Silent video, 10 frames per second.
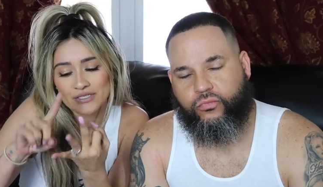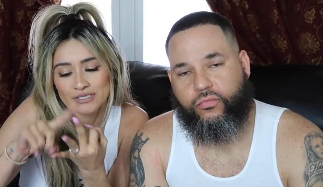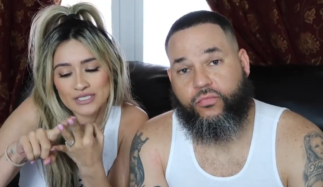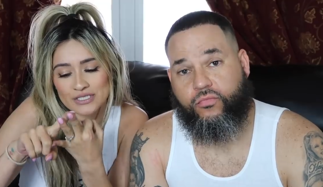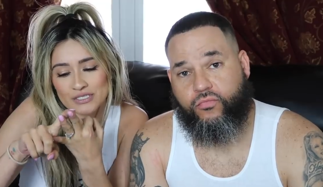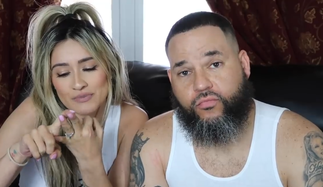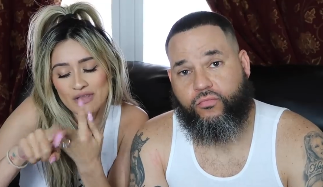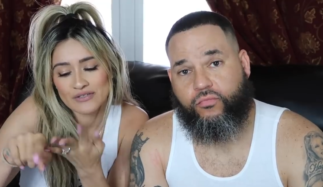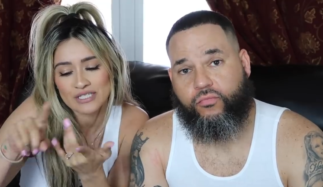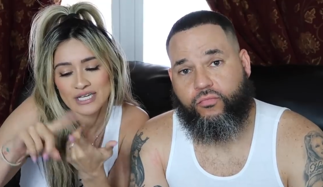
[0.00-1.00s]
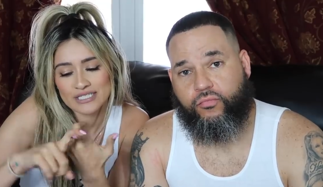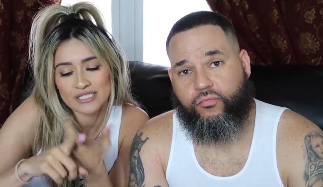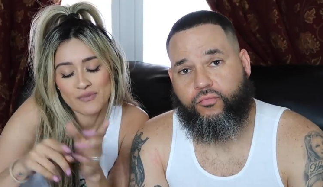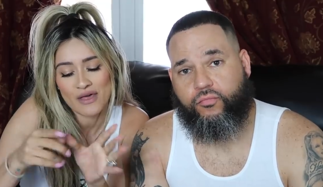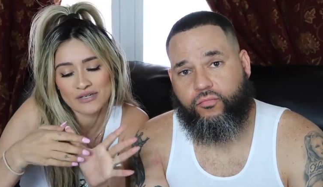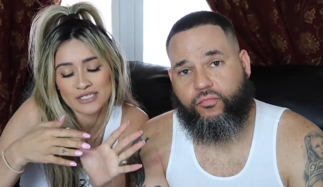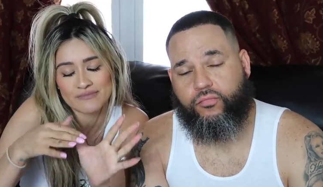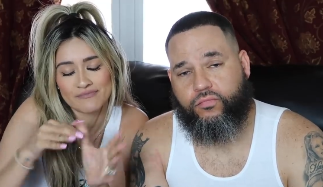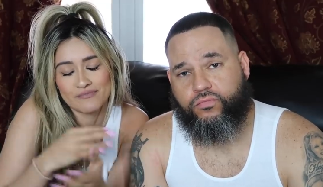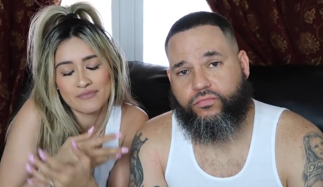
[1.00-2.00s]
Speaker 1: your sister's brother's cousin's
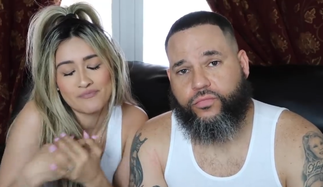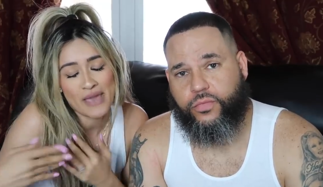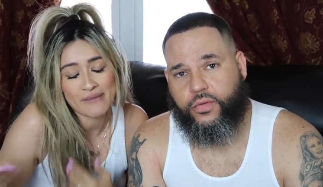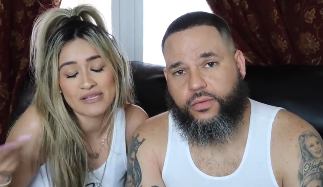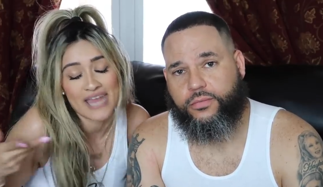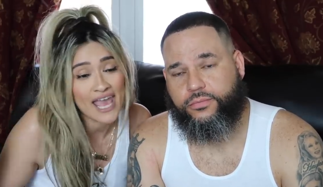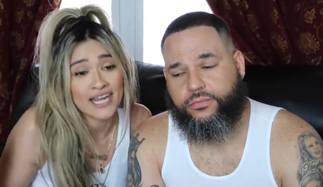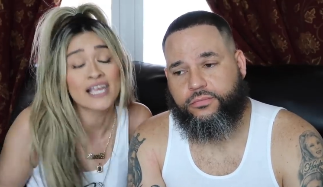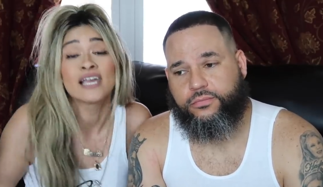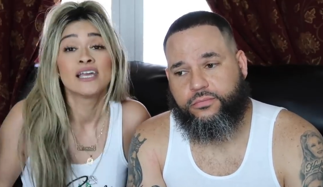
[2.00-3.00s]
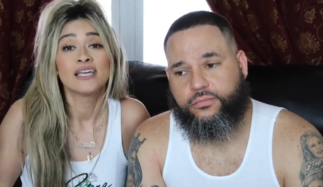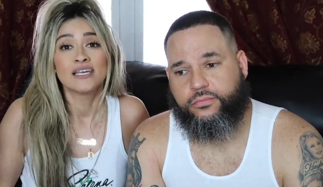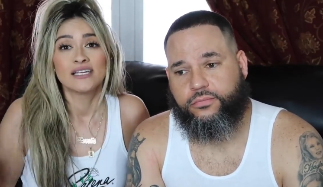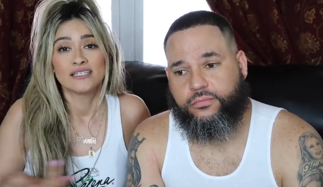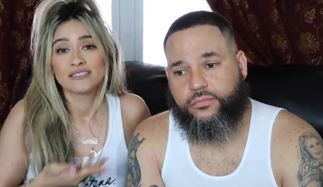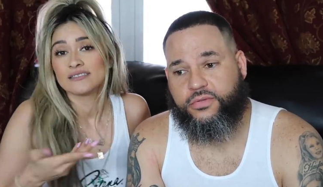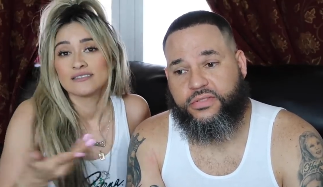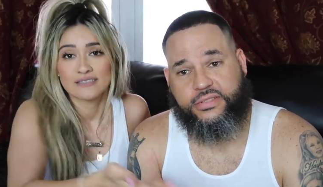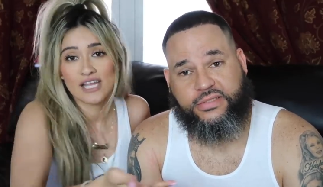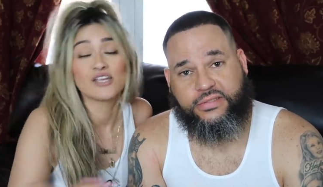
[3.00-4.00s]
brother's baby daddy.
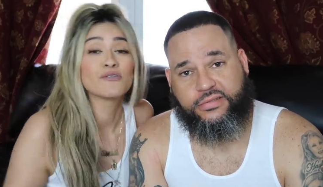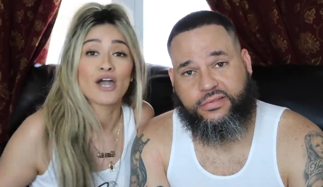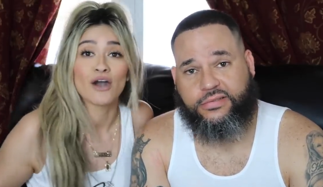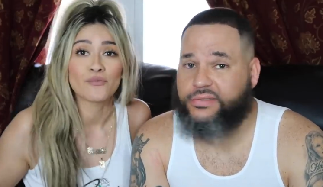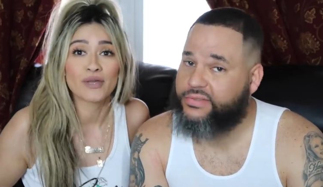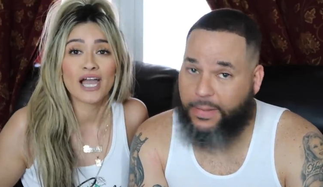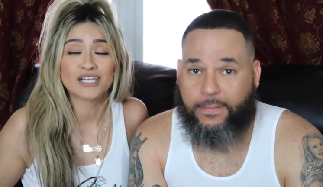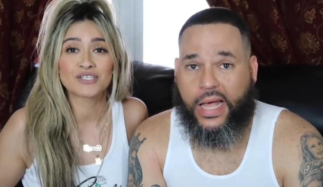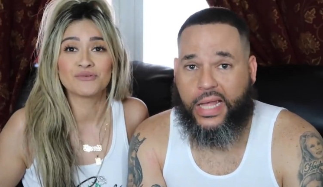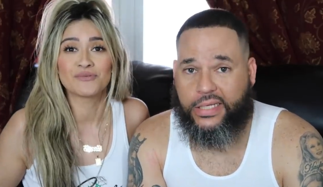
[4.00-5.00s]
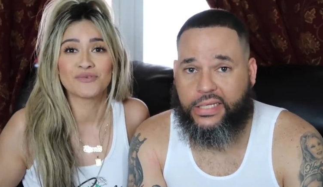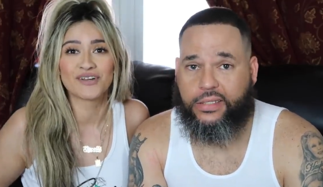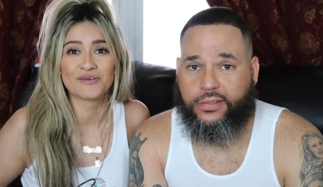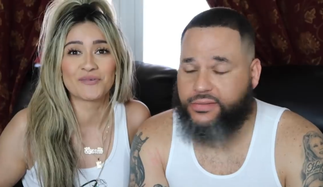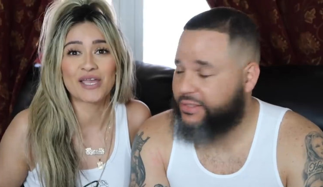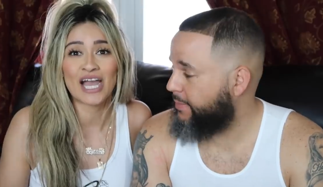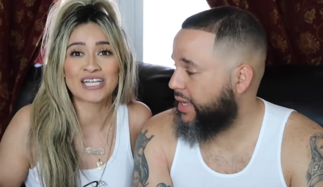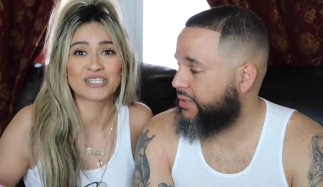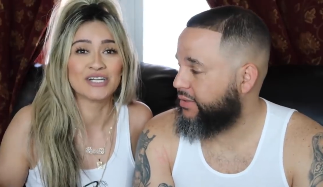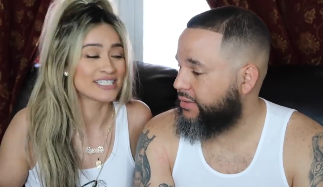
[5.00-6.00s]
There you go. We got somebody you. We
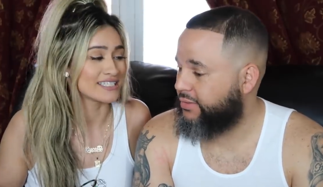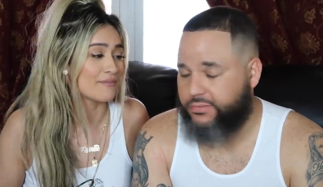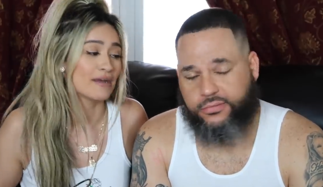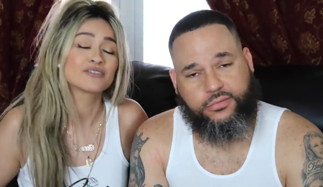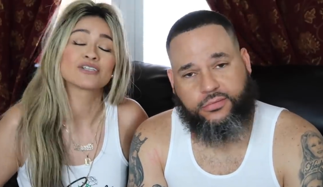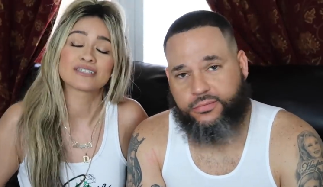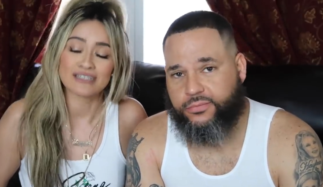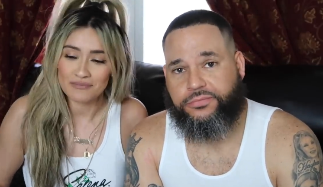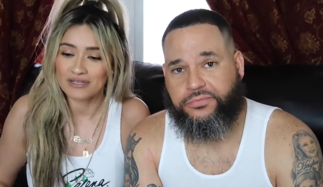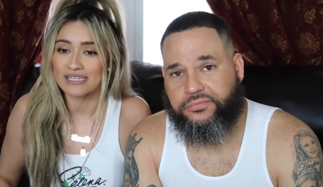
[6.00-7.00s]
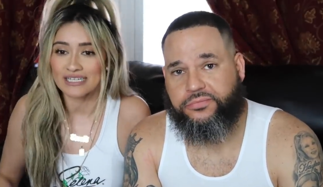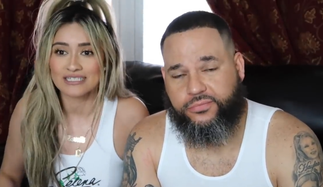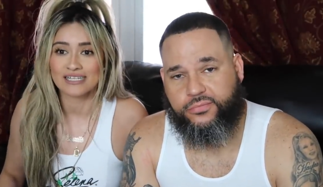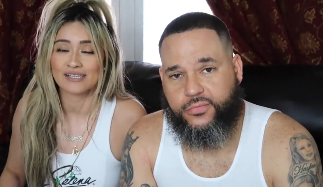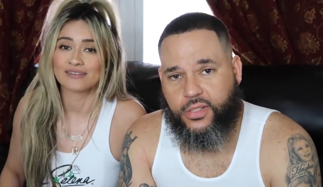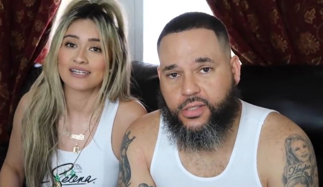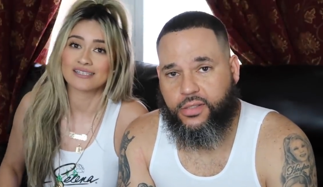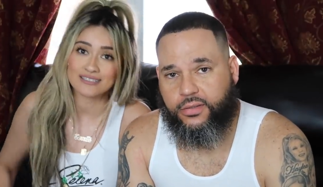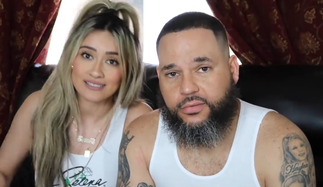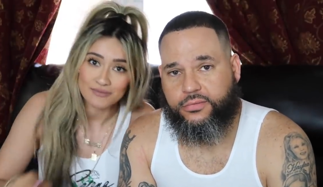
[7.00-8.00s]
got you hooked up. I'm sure somebody needs it out yeah.
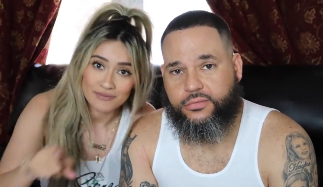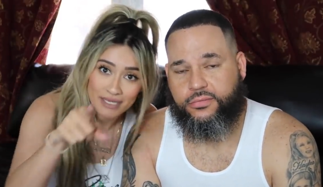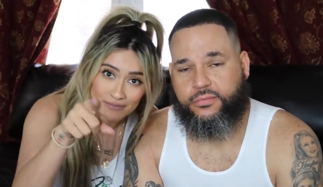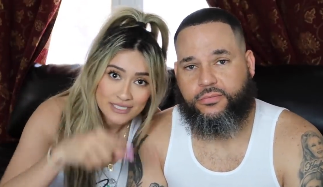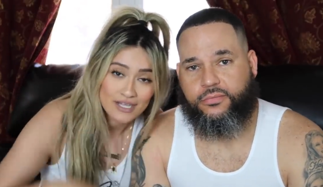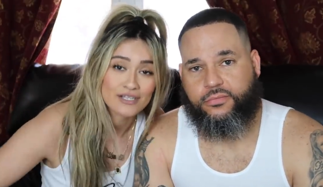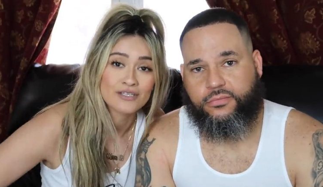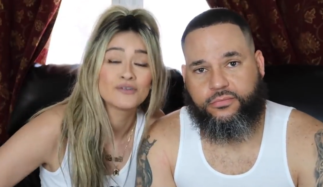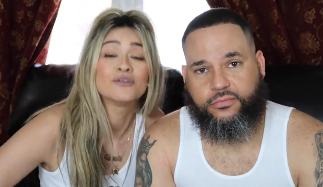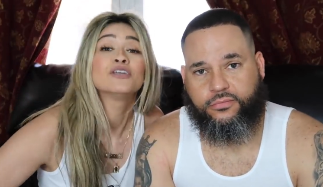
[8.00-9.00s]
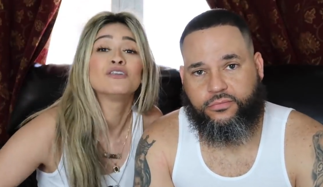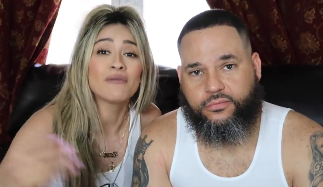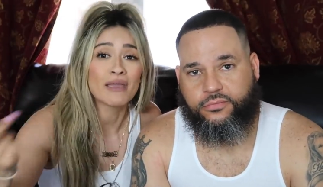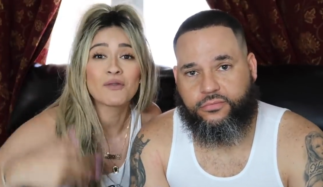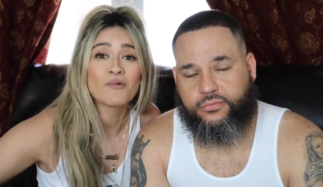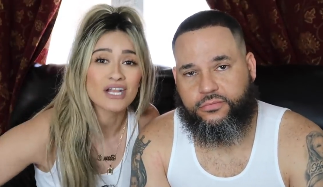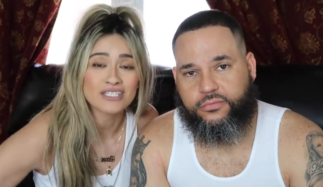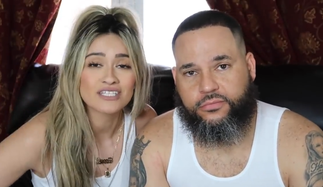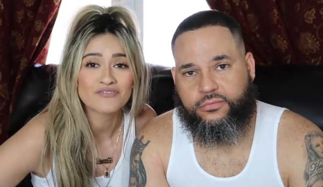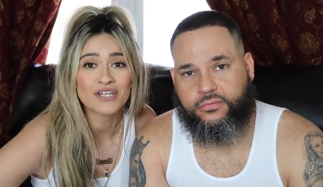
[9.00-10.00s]
there. Listen, we may be talking to you. You might be
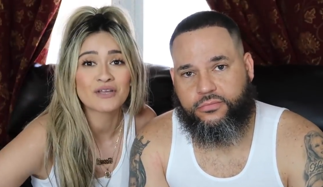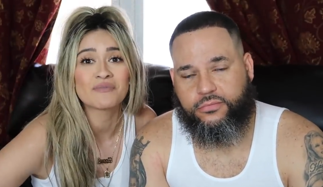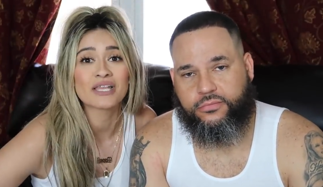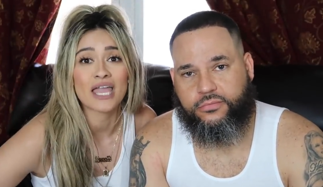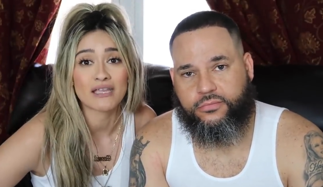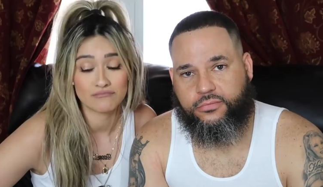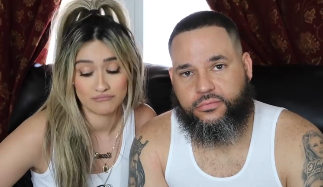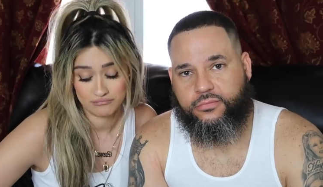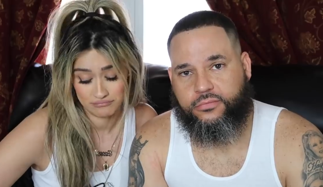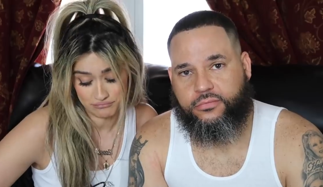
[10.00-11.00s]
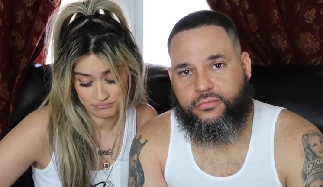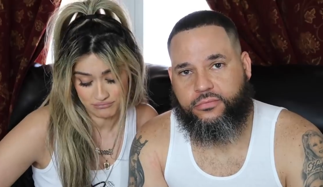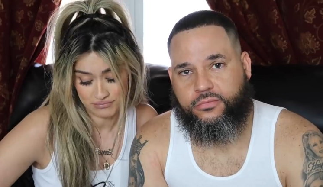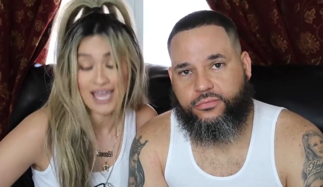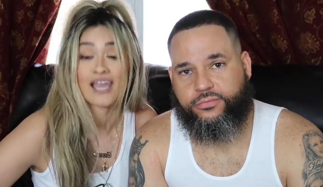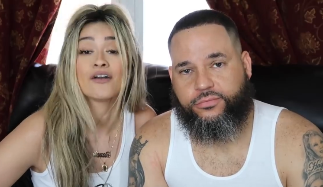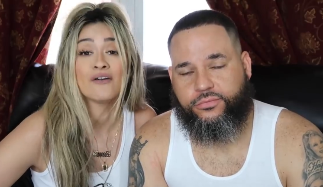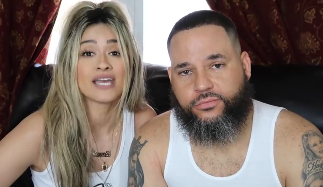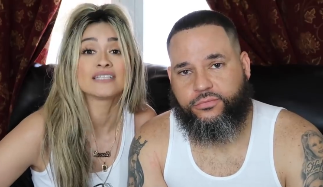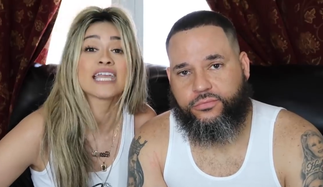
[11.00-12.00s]
watching this video and be like, yeah,
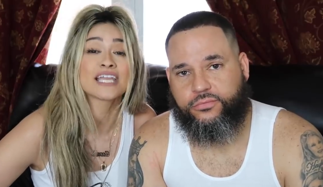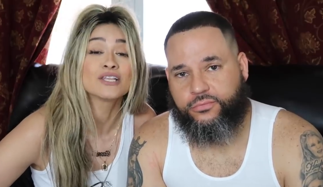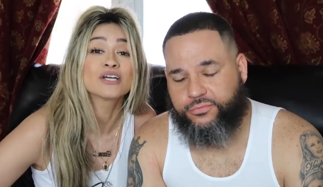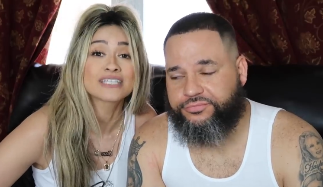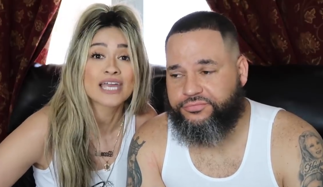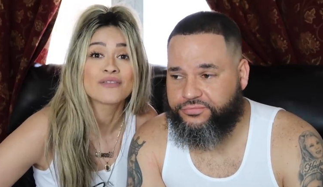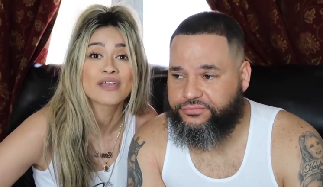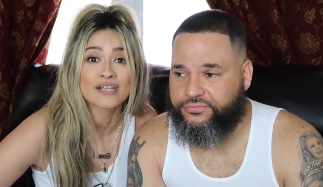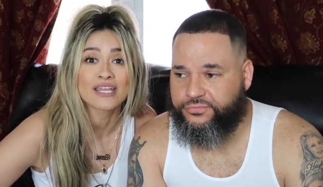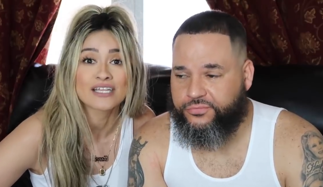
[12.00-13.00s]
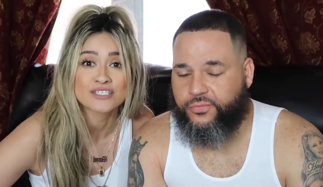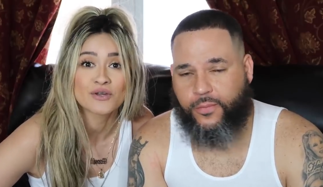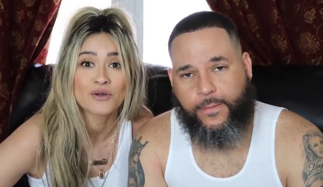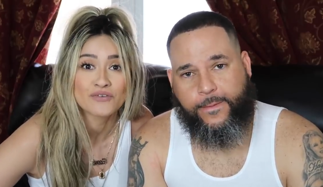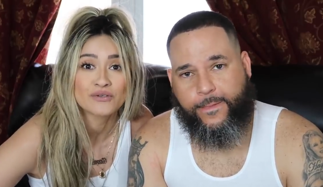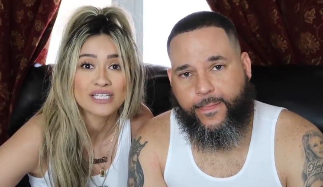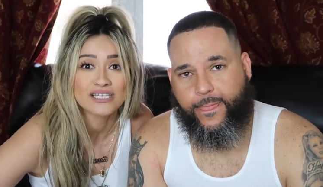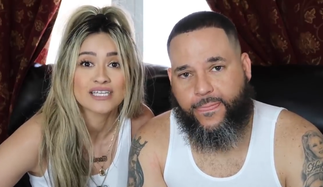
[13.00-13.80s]
go mm-hmm. ahead. Take a look down there. Let us know if you need